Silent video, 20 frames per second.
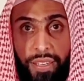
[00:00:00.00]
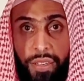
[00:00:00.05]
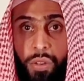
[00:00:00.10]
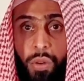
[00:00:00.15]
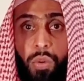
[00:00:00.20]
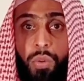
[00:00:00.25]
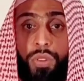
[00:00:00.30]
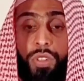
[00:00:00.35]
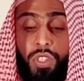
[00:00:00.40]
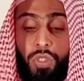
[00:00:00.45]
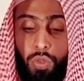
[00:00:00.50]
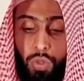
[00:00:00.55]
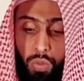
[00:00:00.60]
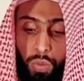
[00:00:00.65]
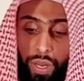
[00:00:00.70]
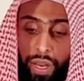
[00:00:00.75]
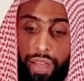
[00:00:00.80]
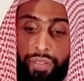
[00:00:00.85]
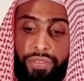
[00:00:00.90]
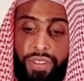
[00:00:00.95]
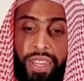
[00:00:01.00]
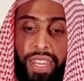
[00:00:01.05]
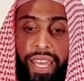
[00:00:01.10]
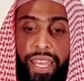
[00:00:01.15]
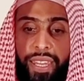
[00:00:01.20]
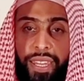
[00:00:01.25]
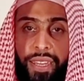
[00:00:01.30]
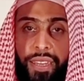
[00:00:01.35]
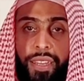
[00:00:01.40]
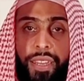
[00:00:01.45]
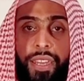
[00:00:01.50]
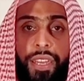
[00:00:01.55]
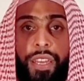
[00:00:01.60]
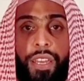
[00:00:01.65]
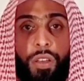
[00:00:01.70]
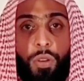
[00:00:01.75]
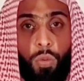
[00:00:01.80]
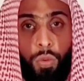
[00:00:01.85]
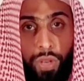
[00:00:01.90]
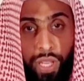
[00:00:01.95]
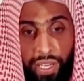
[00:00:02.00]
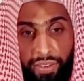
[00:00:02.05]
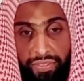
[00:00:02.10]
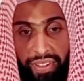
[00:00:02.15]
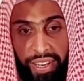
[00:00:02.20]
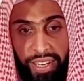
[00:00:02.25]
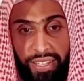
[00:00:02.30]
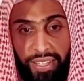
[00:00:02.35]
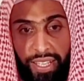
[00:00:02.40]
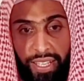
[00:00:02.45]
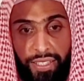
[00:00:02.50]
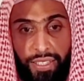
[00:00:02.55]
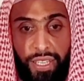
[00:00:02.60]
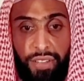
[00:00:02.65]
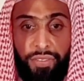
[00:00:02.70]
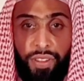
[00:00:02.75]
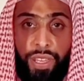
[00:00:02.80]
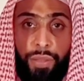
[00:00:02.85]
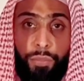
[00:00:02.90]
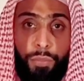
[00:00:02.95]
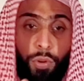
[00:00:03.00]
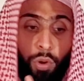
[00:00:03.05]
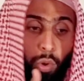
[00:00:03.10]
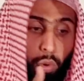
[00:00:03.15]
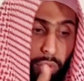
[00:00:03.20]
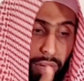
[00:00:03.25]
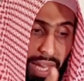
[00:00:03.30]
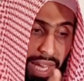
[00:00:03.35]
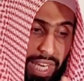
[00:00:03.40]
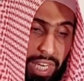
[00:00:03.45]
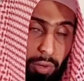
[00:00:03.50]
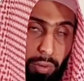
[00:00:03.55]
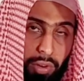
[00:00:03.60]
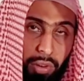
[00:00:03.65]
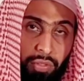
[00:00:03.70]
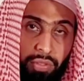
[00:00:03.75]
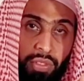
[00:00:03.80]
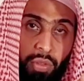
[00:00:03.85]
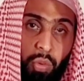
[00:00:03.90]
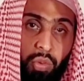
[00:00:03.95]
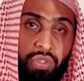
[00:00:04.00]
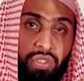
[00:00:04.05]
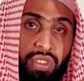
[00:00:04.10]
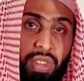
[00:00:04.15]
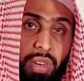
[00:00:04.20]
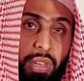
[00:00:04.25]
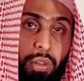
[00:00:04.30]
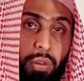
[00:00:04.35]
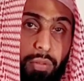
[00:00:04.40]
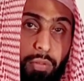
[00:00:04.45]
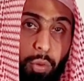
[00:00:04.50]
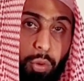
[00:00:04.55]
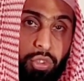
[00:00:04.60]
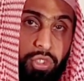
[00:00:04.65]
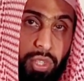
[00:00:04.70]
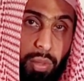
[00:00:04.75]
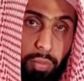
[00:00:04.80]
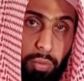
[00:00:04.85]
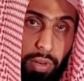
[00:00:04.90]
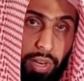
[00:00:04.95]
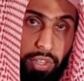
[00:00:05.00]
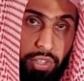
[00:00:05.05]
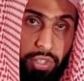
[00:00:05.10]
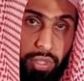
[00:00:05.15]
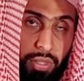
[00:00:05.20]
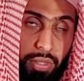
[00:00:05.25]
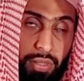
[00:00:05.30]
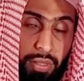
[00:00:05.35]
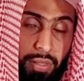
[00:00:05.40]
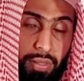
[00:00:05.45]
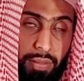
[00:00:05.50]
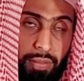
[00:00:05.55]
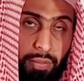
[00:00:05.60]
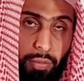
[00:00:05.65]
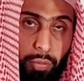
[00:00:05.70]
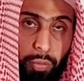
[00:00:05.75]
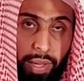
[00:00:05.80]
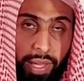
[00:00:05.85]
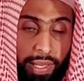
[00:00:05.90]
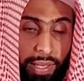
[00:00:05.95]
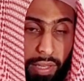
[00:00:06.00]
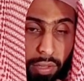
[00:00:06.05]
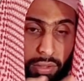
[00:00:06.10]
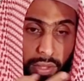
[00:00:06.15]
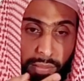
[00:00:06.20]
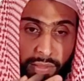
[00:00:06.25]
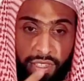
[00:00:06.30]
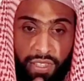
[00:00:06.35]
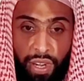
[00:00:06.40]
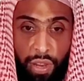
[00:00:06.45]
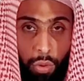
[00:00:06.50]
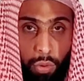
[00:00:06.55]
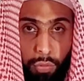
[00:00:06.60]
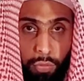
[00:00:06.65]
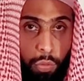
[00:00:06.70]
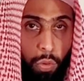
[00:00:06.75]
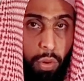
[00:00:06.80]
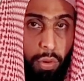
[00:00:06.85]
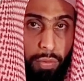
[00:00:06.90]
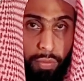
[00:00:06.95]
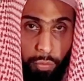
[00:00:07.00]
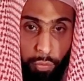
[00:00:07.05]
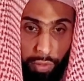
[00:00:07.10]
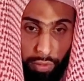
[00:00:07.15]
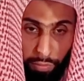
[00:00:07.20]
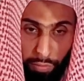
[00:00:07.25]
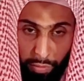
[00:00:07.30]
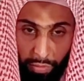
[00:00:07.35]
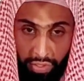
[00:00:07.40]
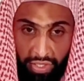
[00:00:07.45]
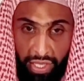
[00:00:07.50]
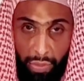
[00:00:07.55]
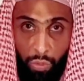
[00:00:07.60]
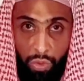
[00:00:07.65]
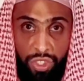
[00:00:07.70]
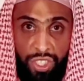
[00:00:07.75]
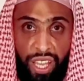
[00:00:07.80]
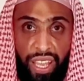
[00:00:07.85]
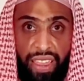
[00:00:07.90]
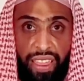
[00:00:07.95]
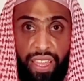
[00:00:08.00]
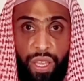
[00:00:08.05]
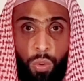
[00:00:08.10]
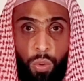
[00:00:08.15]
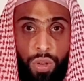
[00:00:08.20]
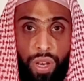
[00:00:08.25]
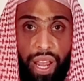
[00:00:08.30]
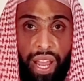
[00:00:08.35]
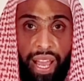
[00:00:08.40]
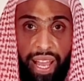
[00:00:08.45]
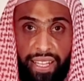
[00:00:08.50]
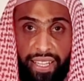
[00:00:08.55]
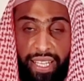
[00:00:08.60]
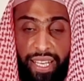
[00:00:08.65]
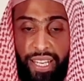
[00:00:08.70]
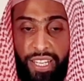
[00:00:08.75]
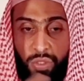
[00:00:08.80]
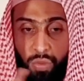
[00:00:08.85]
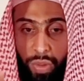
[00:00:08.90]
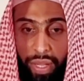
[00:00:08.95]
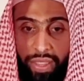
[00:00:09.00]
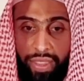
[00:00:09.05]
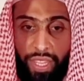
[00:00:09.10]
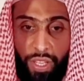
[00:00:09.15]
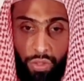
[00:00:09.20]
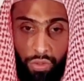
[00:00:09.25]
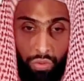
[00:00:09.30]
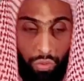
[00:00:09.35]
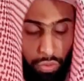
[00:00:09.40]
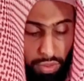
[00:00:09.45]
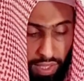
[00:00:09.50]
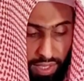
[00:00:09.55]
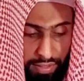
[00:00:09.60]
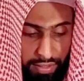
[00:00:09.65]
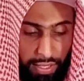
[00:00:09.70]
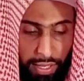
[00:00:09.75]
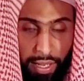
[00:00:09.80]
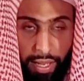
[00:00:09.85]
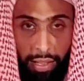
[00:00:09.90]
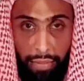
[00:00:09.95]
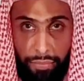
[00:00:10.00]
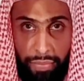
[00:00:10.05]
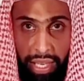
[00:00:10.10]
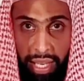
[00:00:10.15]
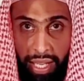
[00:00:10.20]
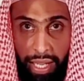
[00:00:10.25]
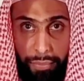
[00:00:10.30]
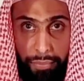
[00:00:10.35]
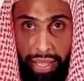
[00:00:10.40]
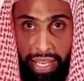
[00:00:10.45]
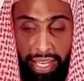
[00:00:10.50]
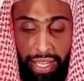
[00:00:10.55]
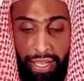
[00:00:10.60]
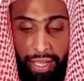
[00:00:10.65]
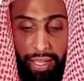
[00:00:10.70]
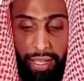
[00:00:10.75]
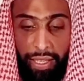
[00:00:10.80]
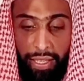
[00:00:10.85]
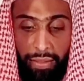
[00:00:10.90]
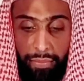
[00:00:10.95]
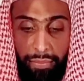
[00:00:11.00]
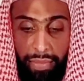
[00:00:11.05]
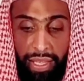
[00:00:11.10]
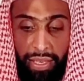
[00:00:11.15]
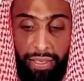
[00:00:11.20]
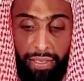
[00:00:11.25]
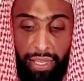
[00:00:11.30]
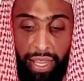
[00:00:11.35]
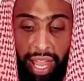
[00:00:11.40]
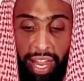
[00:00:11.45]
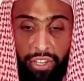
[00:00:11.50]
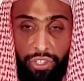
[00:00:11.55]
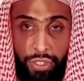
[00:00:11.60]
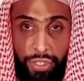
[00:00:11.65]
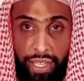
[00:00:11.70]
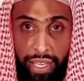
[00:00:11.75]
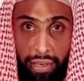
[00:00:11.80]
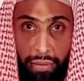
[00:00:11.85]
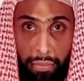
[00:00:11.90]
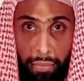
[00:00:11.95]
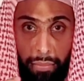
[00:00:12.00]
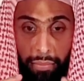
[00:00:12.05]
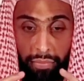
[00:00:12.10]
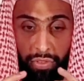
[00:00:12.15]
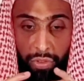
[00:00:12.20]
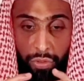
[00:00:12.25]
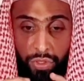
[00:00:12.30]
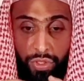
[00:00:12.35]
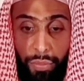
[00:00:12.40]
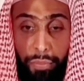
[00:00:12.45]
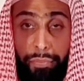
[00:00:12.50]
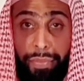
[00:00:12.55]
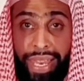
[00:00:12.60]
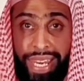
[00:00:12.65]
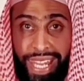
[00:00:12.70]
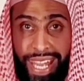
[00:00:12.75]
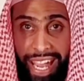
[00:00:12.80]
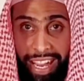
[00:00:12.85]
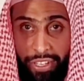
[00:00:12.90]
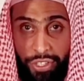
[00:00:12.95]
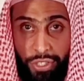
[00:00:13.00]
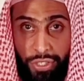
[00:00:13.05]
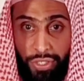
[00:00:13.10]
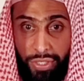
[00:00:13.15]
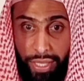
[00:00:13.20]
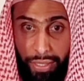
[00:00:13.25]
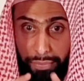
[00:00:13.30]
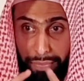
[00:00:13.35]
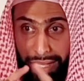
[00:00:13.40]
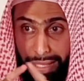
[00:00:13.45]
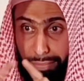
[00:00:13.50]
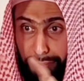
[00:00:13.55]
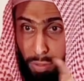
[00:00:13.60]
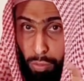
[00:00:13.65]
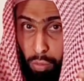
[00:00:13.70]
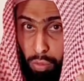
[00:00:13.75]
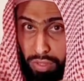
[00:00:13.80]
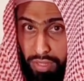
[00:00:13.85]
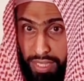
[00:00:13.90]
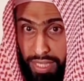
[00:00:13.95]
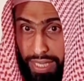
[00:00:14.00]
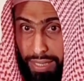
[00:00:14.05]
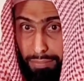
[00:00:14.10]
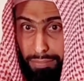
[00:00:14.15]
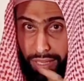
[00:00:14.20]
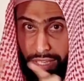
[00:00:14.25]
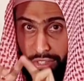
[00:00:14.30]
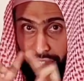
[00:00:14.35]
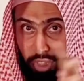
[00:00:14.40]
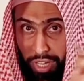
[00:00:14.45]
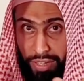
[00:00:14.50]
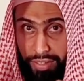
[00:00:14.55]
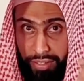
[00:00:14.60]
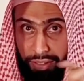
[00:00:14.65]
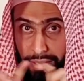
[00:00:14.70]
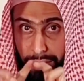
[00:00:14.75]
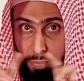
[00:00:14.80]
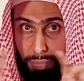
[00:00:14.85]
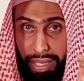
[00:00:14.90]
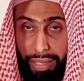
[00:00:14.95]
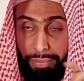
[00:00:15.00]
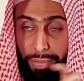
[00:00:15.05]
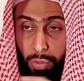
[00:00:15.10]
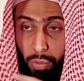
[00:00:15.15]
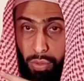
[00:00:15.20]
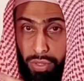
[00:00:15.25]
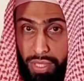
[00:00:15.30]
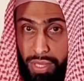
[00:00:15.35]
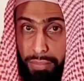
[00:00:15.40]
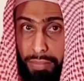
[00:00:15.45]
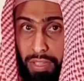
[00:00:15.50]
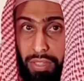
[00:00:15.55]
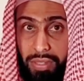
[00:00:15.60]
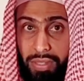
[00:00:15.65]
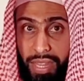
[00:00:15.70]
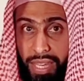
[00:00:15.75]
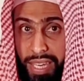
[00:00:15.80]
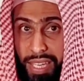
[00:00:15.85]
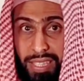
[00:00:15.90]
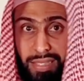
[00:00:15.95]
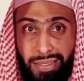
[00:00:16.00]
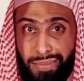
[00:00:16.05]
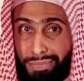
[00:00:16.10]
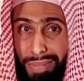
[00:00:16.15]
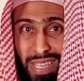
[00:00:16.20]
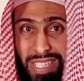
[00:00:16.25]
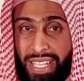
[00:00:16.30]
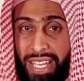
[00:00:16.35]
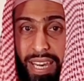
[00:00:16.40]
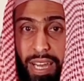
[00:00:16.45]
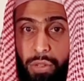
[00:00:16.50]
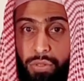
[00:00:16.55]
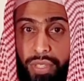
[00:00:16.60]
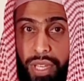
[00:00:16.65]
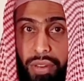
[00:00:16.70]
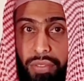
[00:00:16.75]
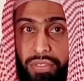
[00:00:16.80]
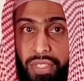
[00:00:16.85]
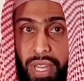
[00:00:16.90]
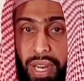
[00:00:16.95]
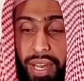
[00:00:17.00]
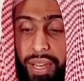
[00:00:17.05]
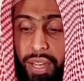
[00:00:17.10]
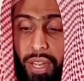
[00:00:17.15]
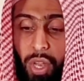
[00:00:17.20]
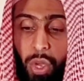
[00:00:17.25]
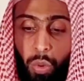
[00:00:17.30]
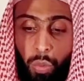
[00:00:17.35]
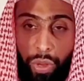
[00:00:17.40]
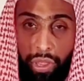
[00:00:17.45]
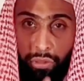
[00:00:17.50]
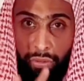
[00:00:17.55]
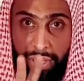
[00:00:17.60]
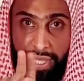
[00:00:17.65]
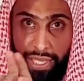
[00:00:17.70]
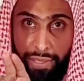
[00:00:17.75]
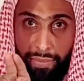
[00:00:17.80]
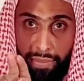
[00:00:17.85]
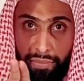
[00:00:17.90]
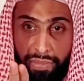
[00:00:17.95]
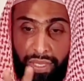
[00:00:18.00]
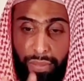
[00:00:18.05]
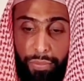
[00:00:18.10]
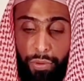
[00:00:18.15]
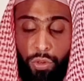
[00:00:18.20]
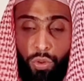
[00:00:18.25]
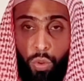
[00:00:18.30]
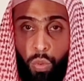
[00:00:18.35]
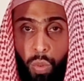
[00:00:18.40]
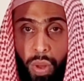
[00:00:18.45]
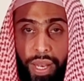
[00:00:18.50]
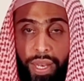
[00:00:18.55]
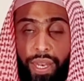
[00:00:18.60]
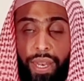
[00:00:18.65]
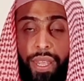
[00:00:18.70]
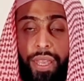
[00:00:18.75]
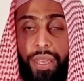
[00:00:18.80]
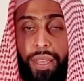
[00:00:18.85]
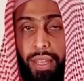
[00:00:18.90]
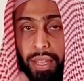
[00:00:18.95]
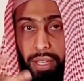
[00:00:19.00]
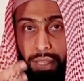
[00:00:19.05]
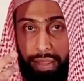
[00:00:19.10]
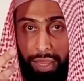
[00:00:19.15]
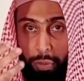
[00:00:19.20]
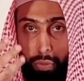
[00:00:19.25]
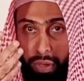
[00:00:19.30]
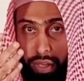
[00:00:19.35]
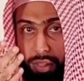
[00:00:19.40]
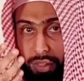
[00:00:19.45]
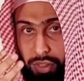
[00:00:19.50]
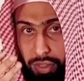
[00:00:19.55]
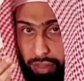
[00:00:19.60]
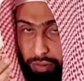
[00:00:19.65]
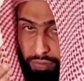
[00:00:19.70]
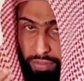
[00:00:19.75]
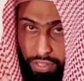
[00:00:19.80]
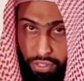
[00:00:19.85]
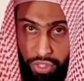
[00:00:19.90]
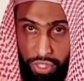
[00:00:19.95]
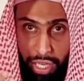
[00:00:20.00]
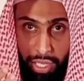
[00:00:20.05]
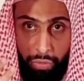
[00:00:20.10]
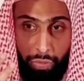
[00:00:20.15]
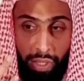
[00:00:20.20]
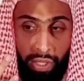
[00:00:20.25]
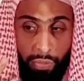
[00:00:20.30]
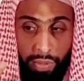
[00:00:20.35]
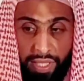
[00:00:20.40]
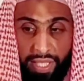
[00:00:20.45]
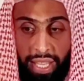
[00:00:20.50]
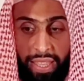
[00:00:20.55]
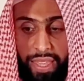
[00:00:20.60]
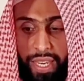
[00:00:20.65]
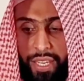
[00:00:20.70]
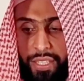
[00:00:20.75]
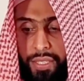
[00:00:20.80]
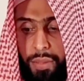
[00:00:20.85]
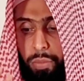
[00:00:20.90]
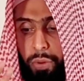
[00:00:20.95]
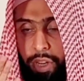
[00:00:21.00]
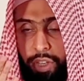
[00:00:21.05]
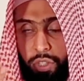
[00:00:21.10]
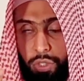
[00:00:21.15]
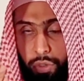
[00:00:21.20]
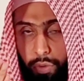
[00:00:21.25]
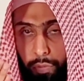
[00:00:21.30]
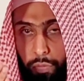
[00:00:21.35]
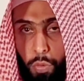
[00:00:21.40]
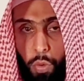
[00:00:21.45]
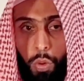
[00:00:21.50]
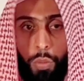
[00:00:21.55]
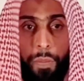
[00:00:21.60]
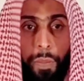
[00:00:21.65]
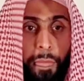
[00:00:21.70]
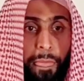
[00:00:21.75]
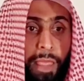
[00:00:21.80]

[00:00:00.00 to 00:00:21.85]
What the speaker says: No, this was one after the other. Would invalidate. If he broke any one of those 3 or 4 stipulations, we can count them as 3 or 4, whether we're going to say mustakthirun aada is 1 thing or 2 things, meaning many the action done, there's many actions that people would deem in general, people would deem it that he's basically outside of salah, whether we deem them separate or 1, that would differentiate whether we say 3 stipulations or 4.